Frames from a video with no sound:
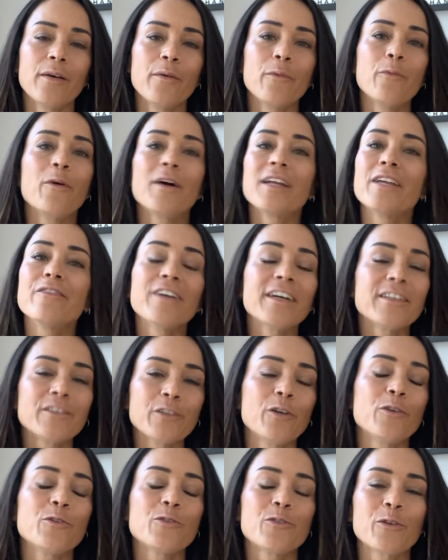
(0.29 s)
What if I
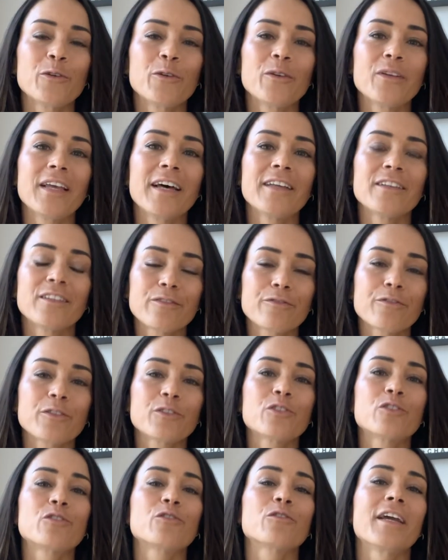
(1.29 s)
told you that the
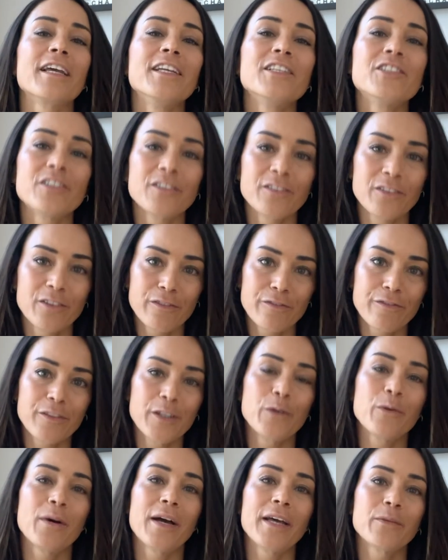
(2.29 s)
frustration you
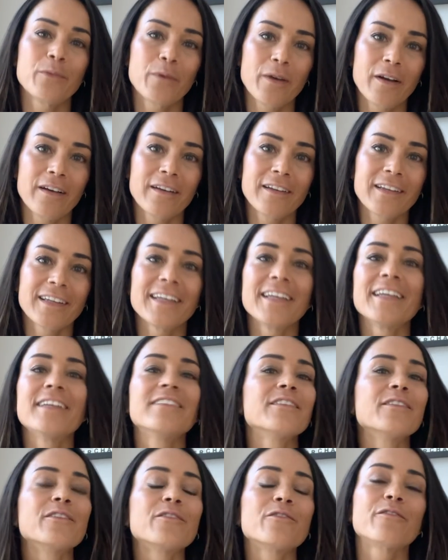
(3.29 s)
feel at work
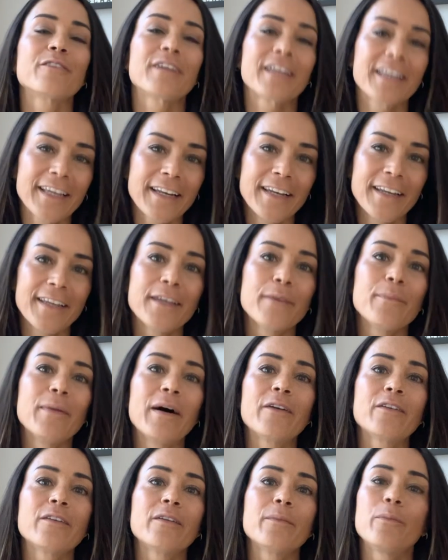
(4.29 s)
isn't really
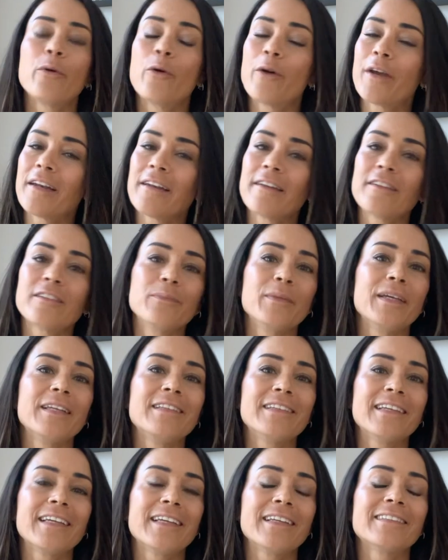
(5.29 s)
about the pointless
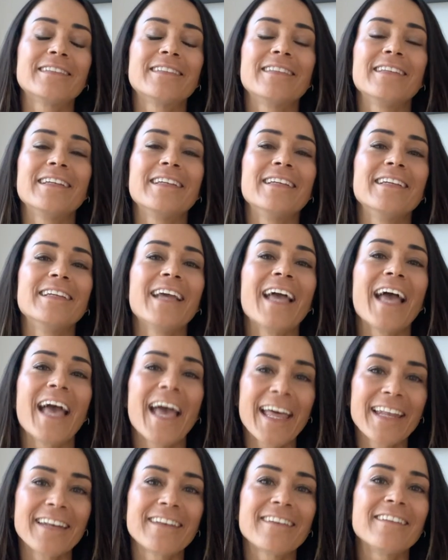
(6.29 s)
meetings, the
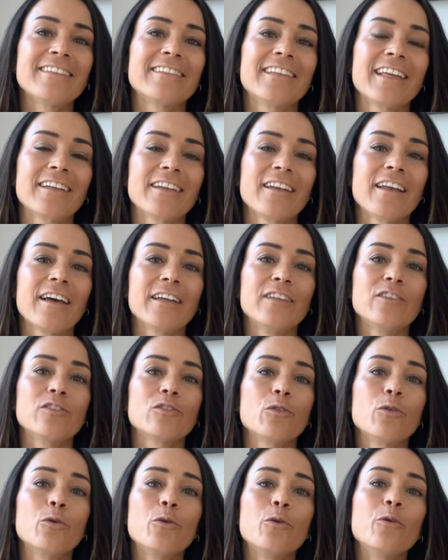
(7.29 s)
endless deadlines,
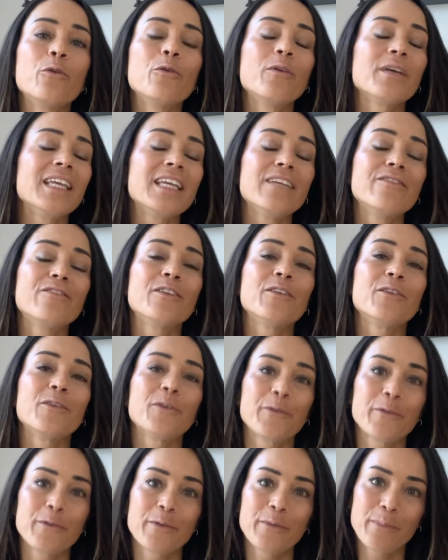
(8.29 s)
or even
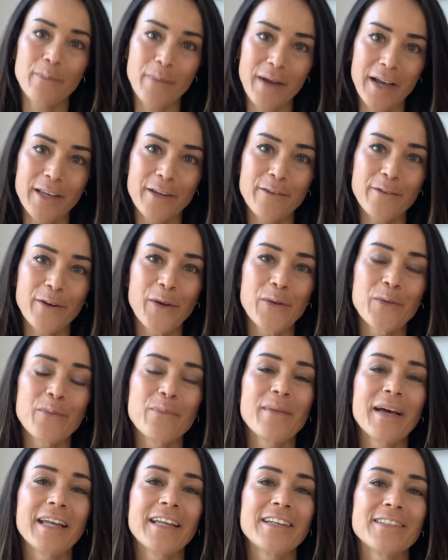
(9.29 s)
your
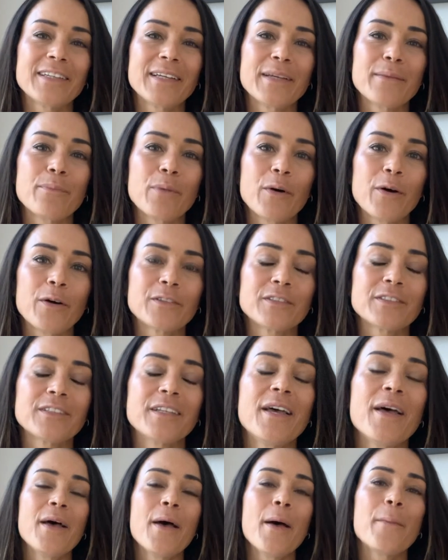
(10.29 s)
micromanaging boss,
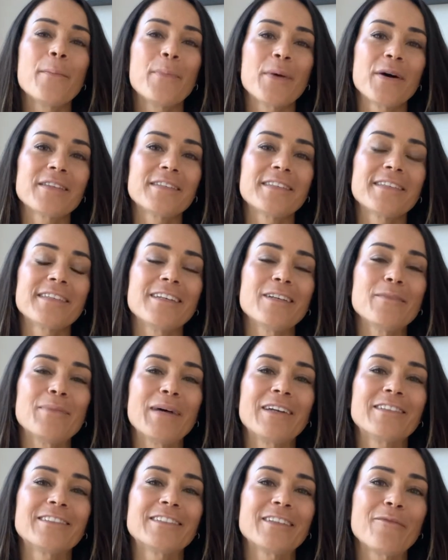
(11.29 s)
but
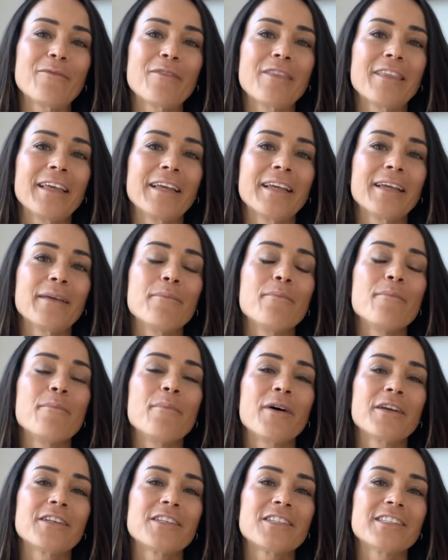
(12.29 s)
about something
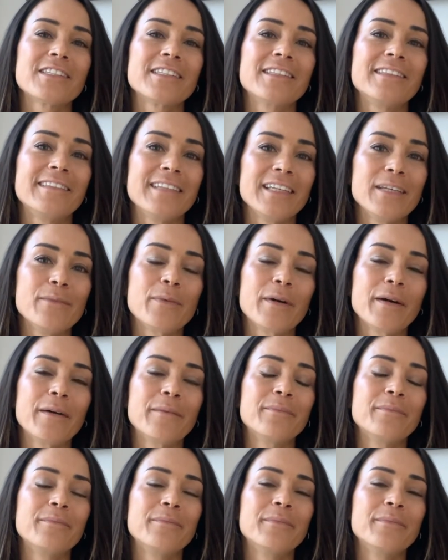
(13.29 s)
much deeper?